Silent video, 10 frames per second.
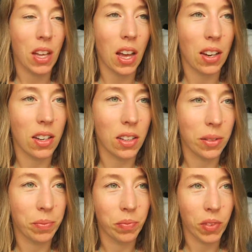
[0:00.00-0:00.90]
And
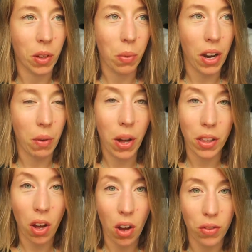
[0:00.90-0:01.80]
when I
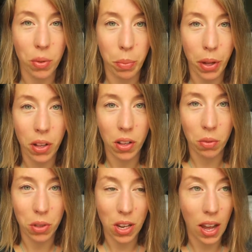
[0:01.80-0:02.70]
went off the pill,
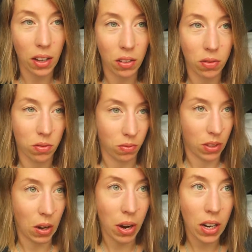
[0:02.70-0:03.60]
it was like
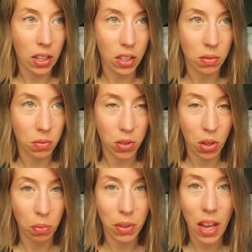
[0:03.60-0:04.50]
directly,
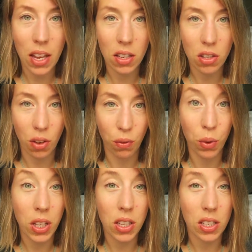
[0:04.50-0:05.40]
some days, some
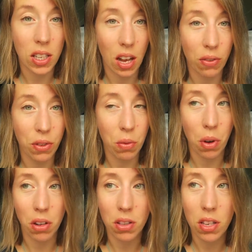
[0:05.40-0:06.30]
weeks
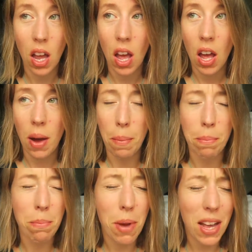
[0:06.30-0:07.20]
afterwards,
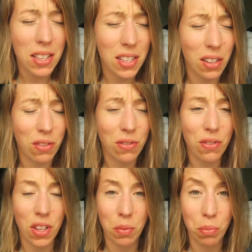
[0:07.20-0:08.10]
massive
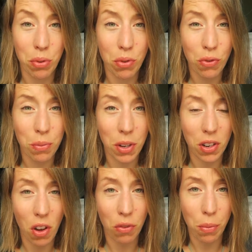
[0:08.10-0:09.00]

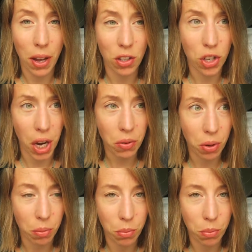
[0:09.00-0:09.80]
improvement of my general